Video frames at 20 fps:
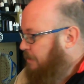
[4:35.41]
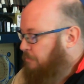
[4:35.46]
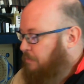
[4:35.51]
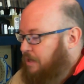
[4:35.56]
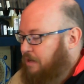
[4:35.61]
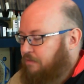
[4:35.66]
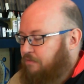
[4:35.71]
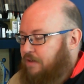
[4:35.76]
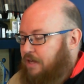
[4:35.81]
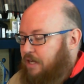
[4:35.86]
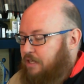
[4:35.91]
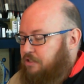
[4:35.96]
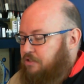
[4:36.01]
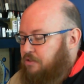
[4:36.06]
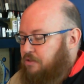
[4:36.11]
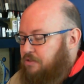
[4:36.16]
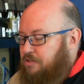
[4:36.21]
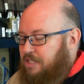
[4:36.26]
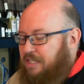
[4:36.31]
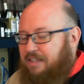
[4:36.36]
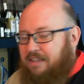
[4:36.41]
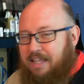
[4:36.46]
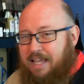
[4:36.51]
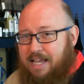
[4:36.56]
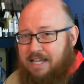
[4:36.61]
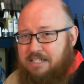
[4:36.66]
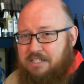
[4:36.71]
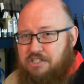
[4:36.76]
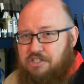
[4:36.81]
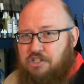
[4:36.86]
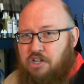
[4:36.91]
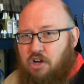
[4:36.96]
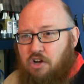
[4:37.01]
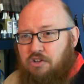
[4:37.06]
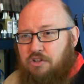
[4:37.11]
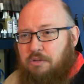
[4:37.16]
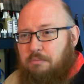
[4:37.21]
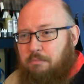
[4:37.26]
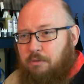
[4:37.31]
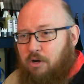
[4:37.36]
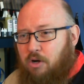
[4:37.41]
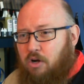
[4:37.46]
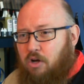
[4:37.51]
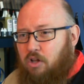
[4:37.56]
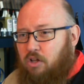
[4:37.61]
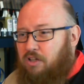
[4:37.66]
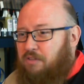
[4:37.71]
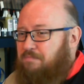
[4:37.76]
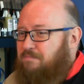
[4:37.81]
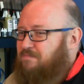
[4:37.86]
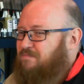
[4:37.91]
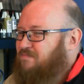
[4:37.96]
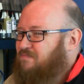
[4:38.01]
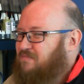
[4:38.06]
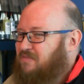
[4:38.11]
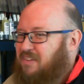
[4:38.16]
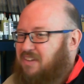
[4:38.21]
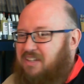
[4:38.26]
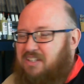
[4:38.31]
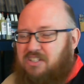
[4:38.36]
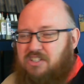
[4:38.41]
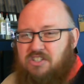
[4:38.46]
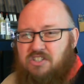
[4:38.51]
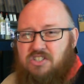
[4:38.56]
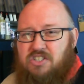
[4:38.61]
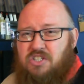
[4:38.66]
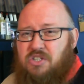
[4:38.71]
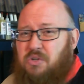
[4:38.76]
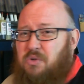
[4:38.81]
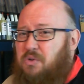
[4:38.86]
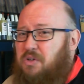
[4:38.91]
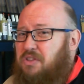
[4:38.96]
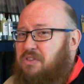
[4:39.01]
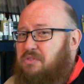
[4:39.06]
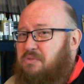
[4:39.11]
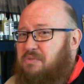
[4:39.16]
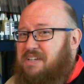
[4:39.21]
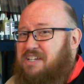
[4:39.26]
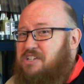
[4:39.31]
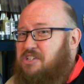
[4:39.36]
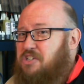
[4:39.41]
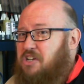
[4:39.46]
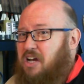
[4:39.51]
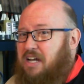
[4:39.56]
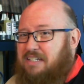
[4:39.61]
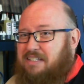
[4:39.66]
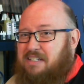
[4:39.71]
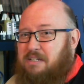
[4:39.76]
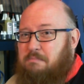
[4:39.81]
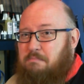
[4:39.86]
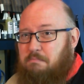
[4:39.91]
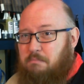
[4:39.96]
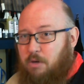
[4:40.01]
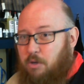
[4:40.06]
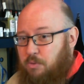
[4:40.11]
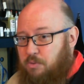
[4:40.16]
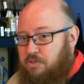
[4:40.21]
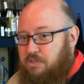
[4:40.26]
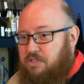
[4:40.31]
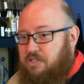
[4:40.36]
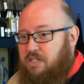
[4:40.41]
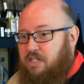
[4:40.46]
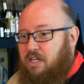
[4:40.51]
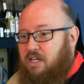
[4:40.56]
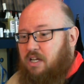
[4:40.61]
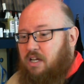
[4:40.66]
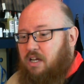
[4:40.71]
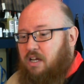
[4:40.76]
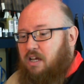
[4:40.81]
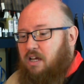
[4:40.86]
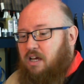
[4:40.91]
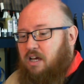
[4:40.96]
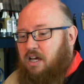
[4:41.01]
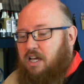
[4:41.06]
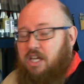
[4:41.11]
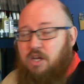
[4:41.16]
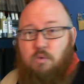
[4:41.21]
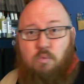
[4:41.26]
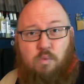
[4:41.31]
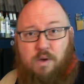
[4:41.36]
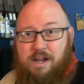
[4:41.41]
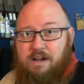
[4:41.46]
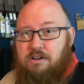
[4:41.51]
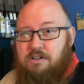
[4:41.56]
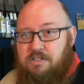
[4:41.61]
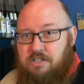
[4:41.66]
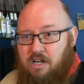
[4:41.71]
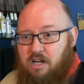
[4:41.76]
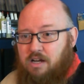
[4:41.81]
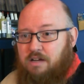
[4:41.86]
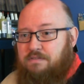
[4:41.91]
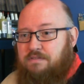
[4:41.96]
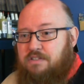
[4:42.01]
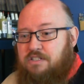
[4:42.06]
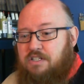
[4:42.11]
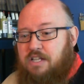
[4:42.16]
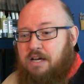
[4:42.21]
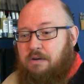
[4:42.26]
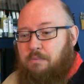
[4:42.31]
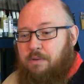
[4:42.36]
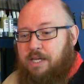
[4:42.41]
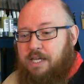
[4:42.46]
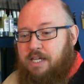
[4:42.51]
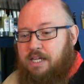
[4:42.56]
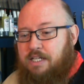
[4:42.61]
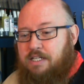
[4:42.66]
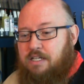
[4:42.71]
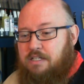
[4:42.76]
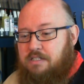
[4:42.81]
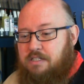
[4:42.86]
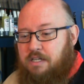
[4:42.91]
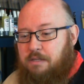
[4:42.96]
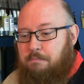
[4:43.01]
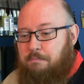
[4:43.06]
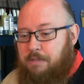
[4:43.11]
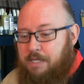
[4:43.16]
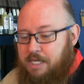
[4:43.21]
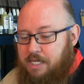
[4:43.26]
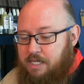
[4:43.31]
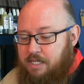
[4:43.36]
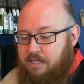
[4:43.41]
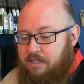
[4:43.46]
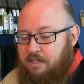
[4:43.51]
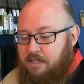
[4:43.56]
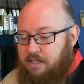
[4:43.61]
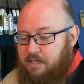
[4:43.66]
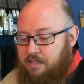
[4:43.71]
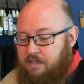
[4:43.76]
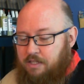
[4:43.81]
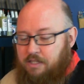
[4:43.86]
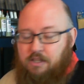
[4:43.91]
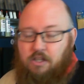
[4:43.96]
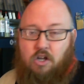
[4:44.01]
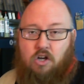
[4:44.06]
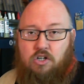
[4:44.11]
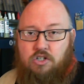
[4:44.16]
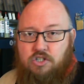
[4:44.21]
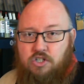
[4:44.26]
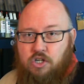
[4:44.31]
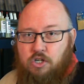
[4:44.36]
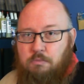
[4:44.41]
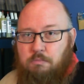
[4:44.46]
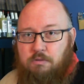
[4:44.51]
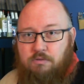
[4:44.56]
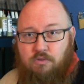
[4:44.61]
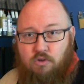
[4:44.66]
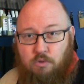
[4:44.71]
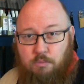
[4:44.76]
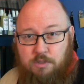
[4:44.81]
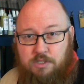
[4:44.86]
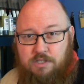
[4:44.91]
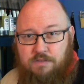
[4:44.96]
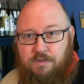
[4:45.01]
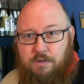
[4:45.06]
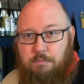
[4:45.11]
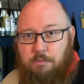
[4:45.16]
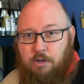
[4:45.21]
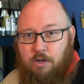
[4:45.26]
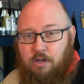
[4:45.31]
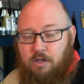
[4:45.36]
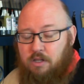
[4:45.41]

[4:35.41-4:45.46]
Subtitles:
factor is it lasts on the ball 2 to 3 shots at most. It wears off, so that way it doesn't impede the long-term performance of your ball.